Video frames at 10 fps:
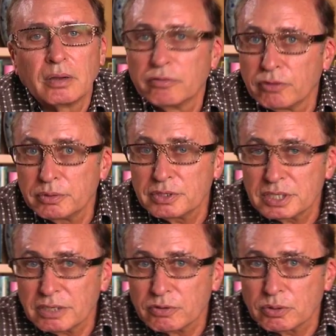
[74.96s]

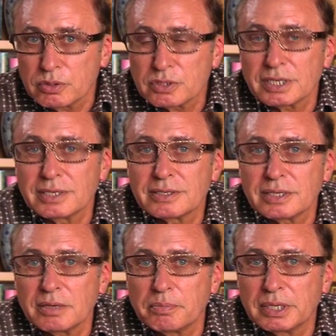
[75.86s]
Fluency, of course, is
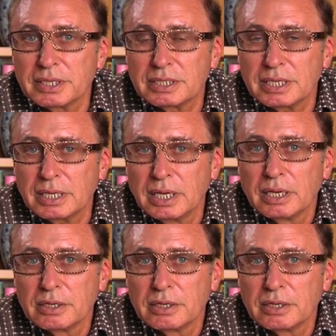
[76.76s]
the ability